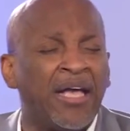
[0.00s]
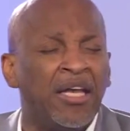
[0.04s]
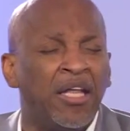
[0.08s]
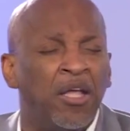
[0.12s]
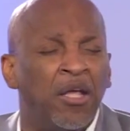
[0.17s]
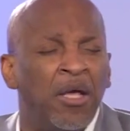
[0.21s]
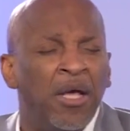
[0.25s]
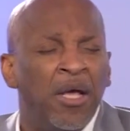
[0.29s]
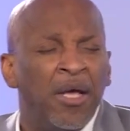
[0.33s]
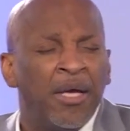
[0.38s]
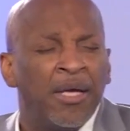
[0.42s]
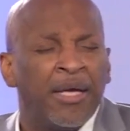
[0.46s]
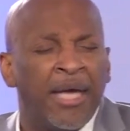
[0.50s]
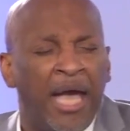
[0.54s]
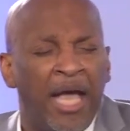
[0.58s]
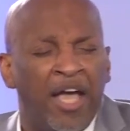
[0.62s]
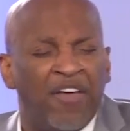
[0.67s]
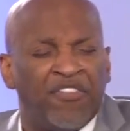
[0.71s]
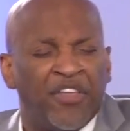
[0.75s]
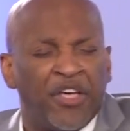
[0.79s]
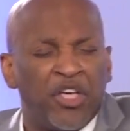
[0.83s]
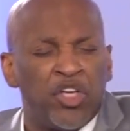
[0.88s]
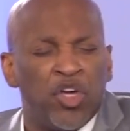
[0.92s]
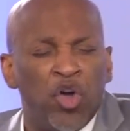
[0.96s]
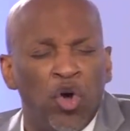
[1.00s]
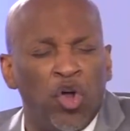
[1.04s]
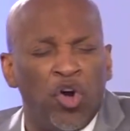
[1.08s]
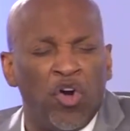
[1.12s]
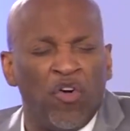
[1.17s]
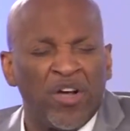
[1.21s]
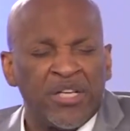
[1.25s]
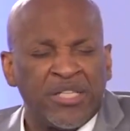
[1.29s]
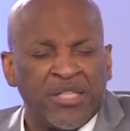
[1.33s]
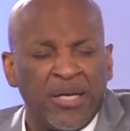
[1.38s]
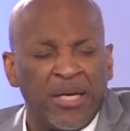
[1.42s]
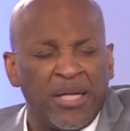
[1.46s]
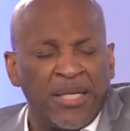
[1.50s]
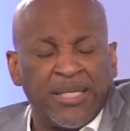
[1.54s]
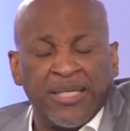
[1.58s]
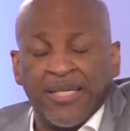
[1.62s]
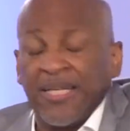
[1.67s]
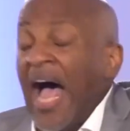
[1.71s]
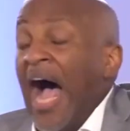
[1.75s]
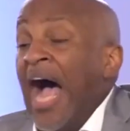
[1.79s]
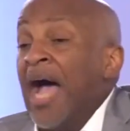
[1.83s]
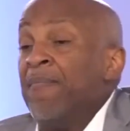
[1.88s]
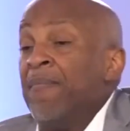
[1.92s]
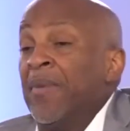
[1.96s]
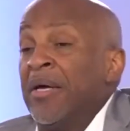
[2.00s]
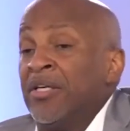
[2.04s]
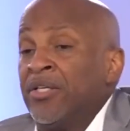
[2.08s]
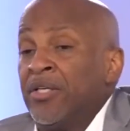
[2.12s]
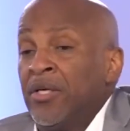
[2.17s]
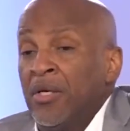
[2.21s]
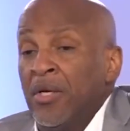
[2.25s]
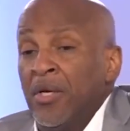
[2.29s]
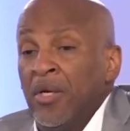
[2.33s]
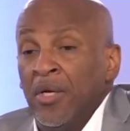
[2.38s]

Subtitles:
and he gave the uterus an assignment